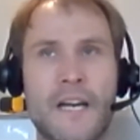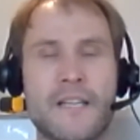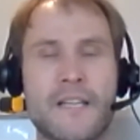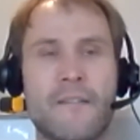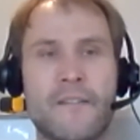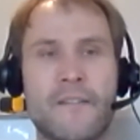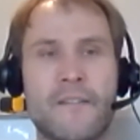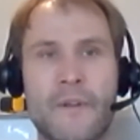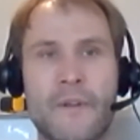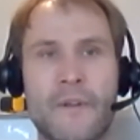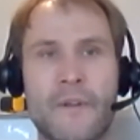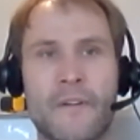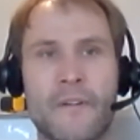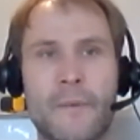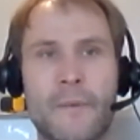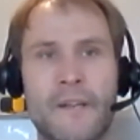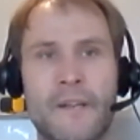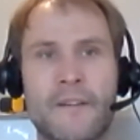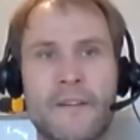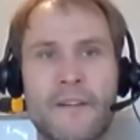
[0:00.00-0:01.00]
activity with the
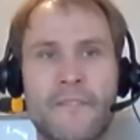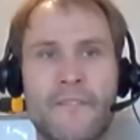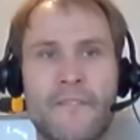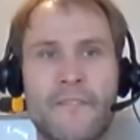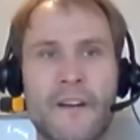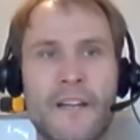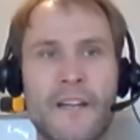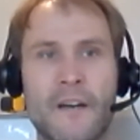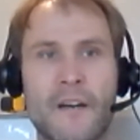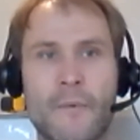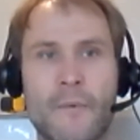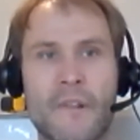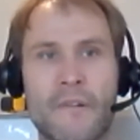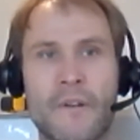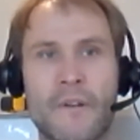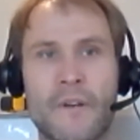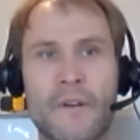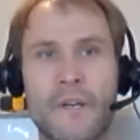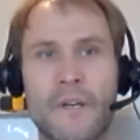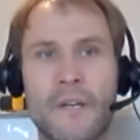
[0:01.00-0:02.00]
hospital to find out whether
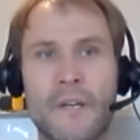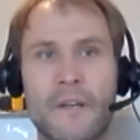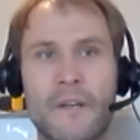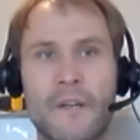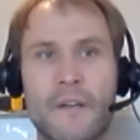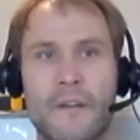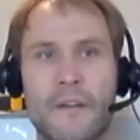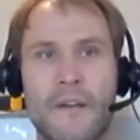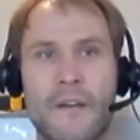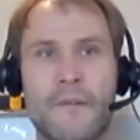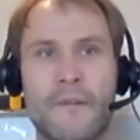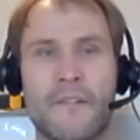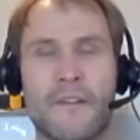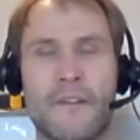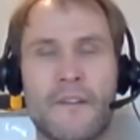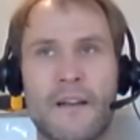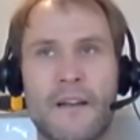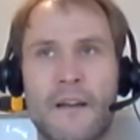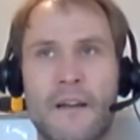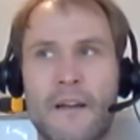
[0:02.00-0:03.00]
or not it was
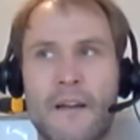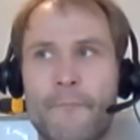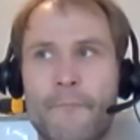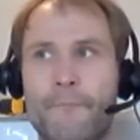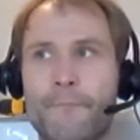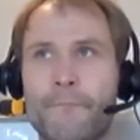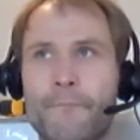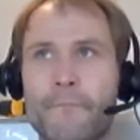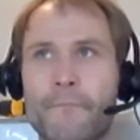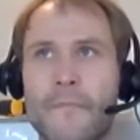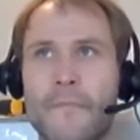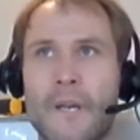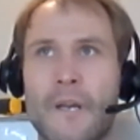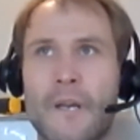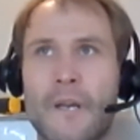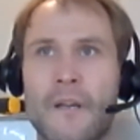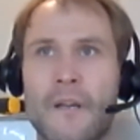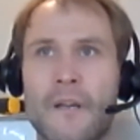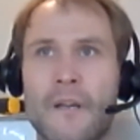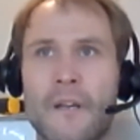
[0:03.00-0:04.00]
still
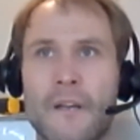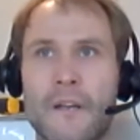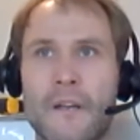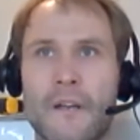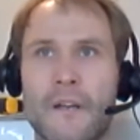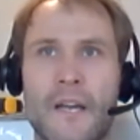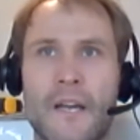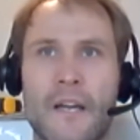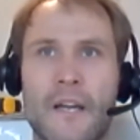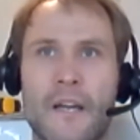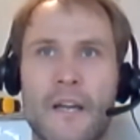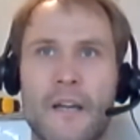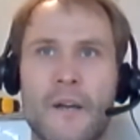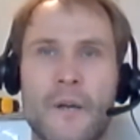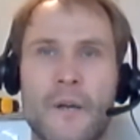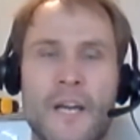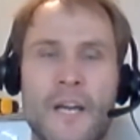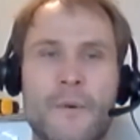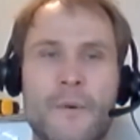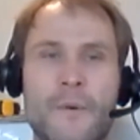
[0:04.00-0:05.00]

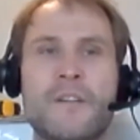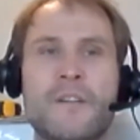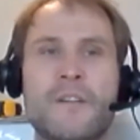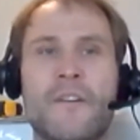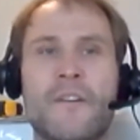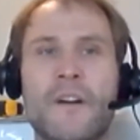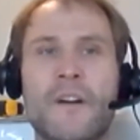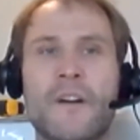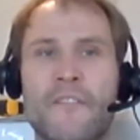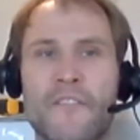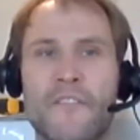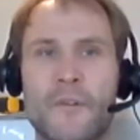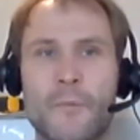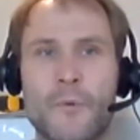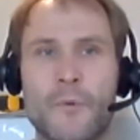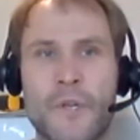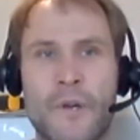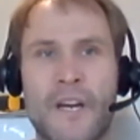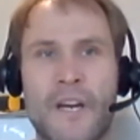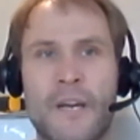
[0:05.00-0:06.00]
we still felt
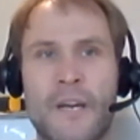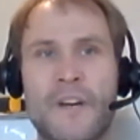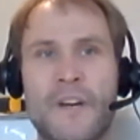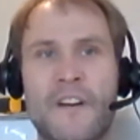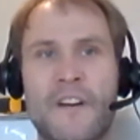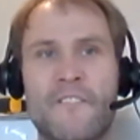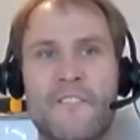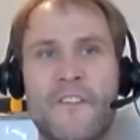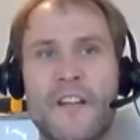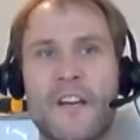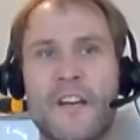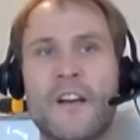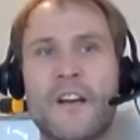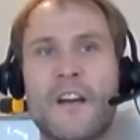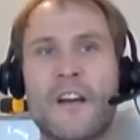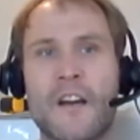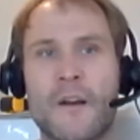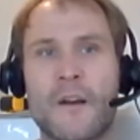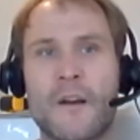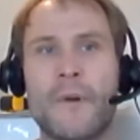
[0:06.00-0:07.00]
comfortable doing it. We could find
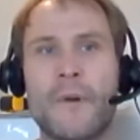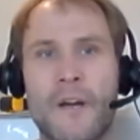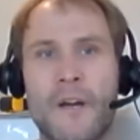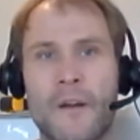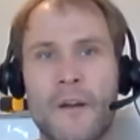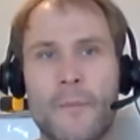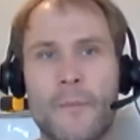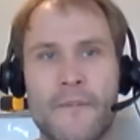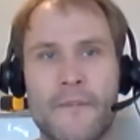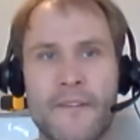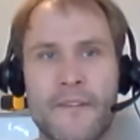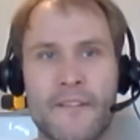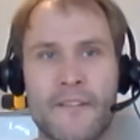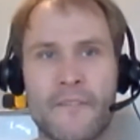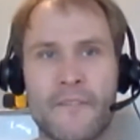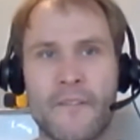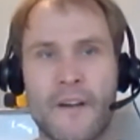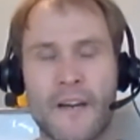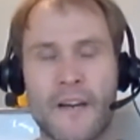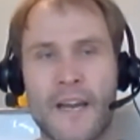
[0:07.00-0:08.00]
a compliant way of
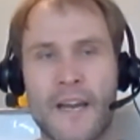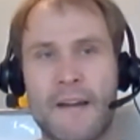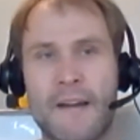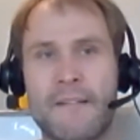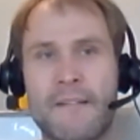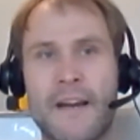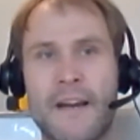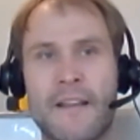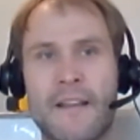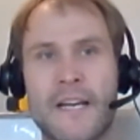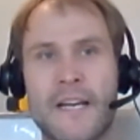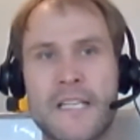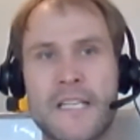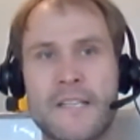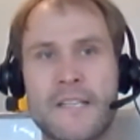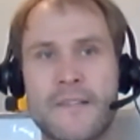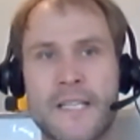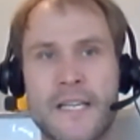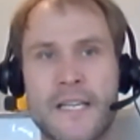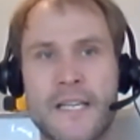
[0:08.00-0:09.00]
justifying and carrying out the
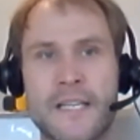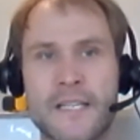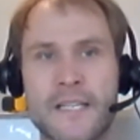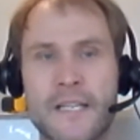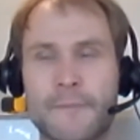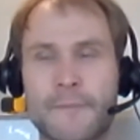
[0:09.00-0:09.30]
activities.